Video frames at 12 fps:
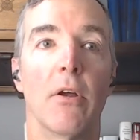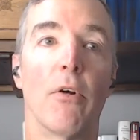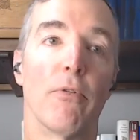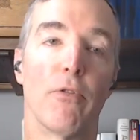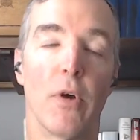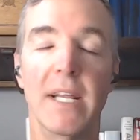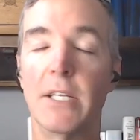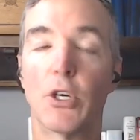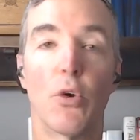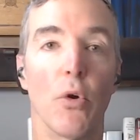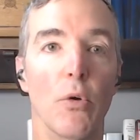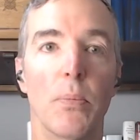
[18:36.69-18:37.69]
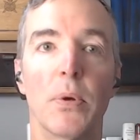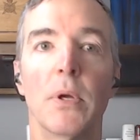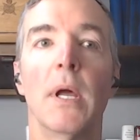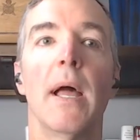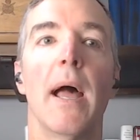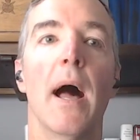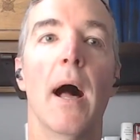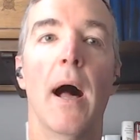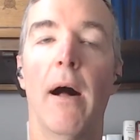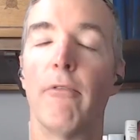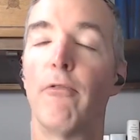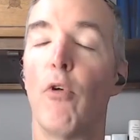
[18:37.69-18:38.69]
or for each group.
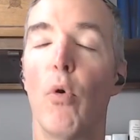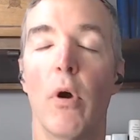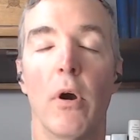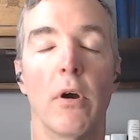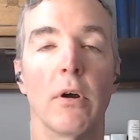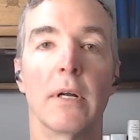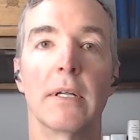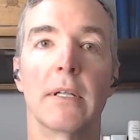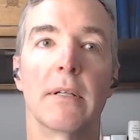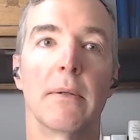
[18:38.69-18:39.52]
For